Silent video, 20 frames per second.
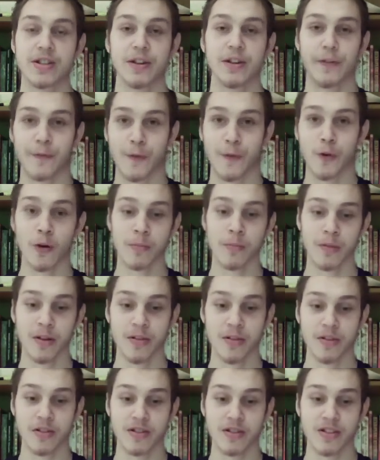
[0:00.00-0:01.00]
four
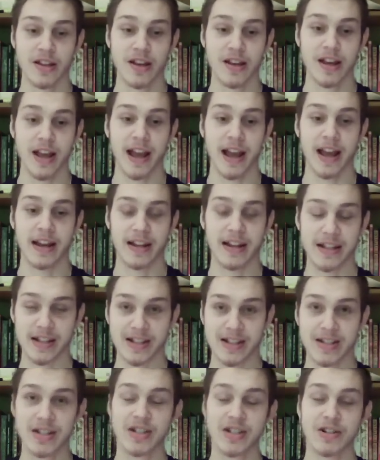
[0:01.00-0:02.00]
brothers, and his
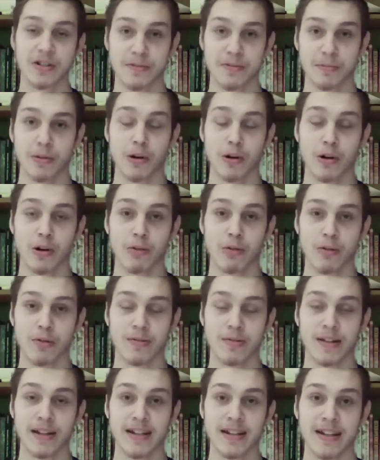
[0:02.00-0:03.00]
sisters, plural, which
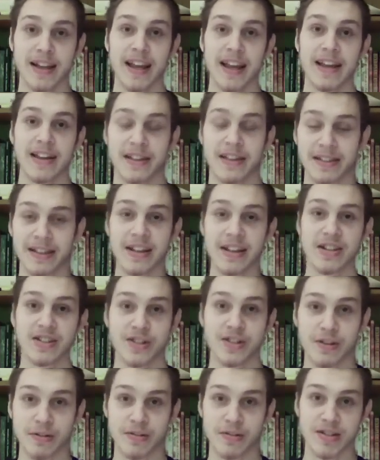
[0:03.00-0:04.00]
would indicate at least
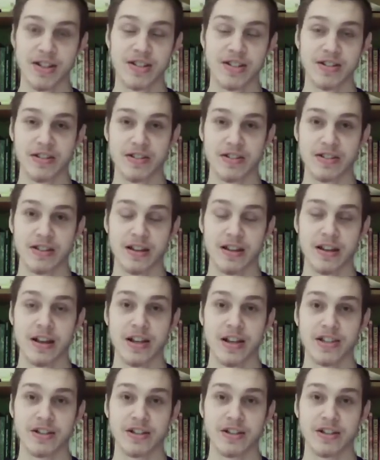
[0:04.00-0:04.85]
two sisters. So